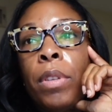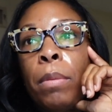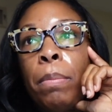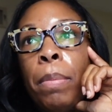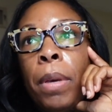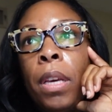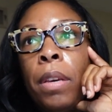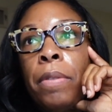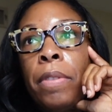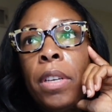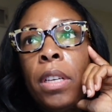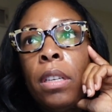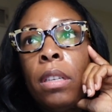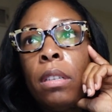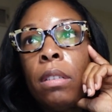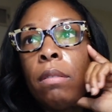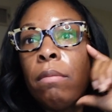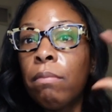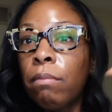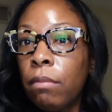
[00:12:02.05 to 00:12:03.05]
to pivot,
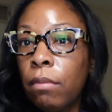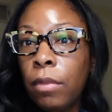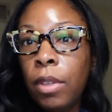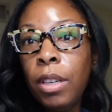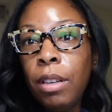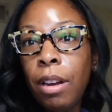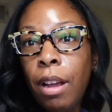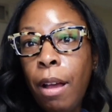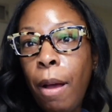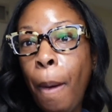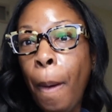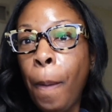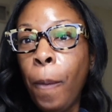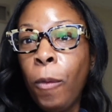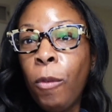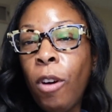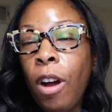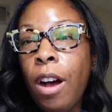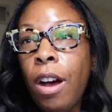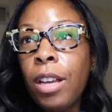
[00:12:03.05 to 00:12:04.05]
you know,
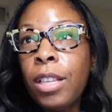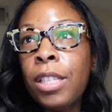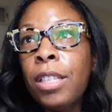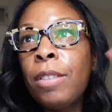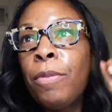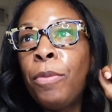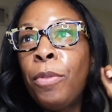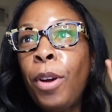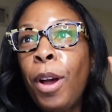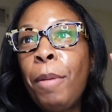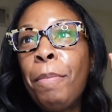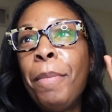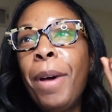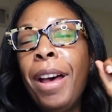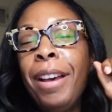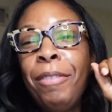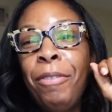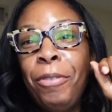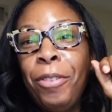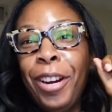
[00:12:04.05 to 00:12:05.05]
Ross from
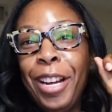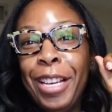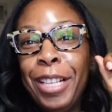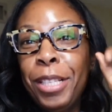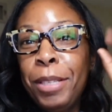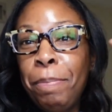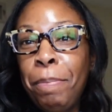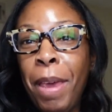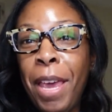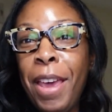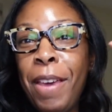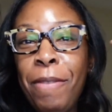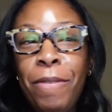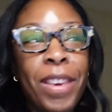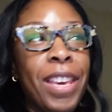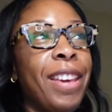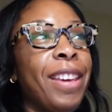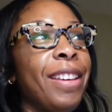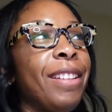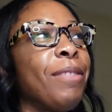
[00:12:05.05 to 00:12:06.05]
Friends,
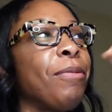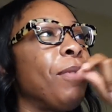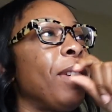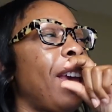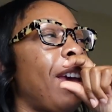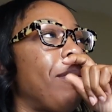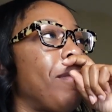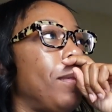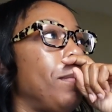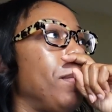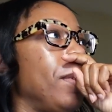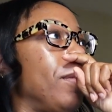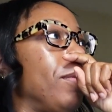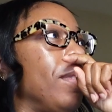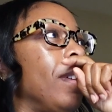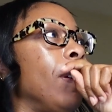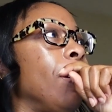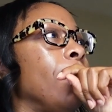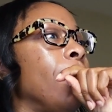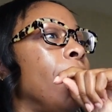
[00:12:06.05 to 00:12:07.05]
pivot. We have to
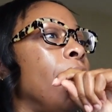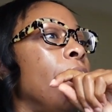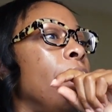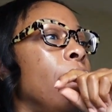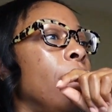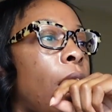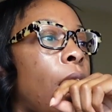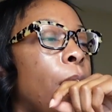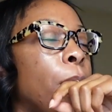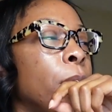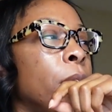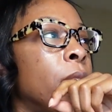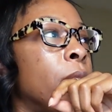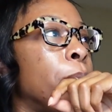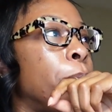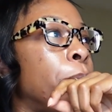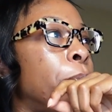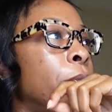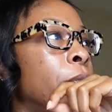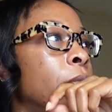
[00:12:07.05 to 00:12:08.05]
pivot. I
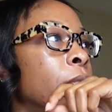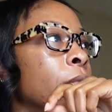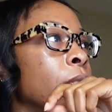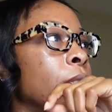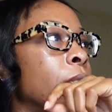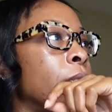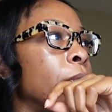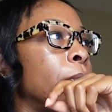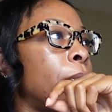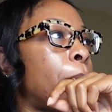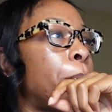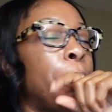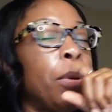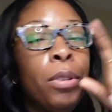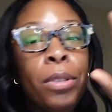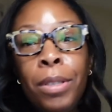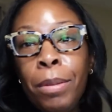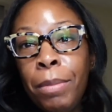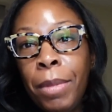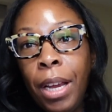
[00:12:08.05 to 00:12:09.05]
pulled
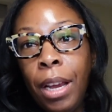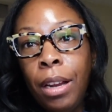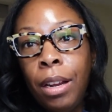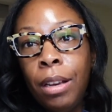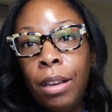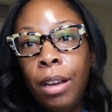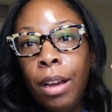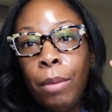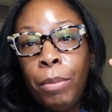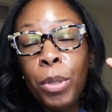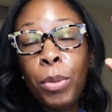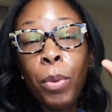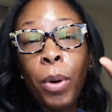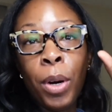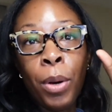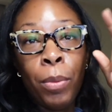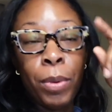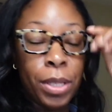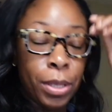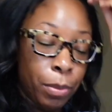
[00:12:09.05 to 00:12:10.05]
some data. I was
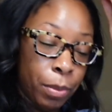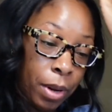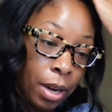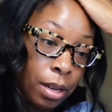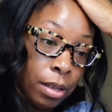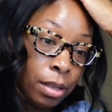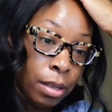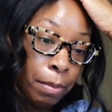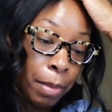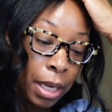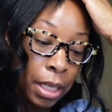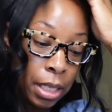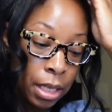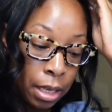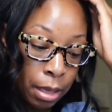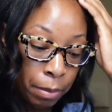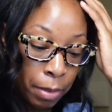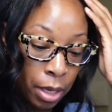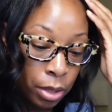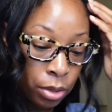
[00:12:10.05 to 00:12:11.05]
working with someone else on my
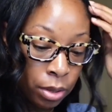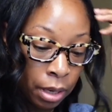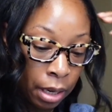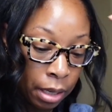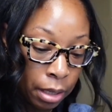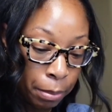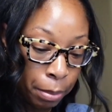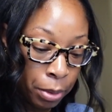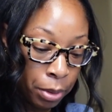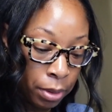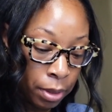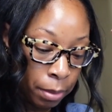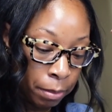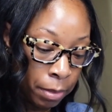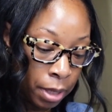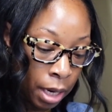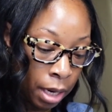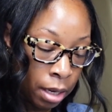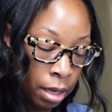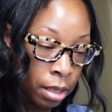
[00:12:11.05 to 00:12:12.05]
team yesterday to pull some
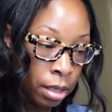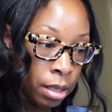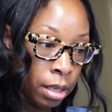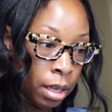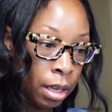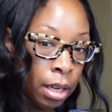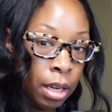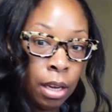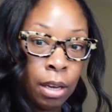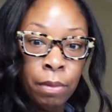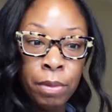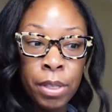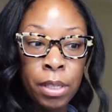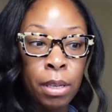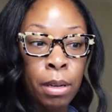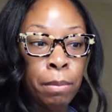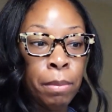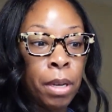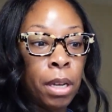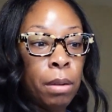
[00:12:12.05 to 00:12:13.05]
data to give
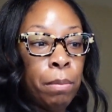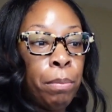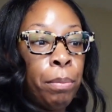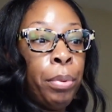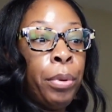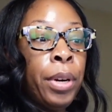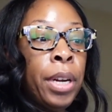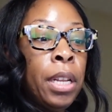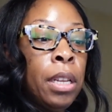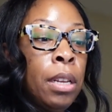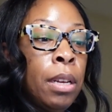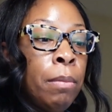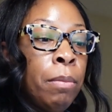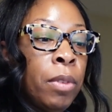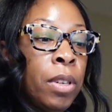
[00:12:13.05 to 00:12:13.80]
some prelim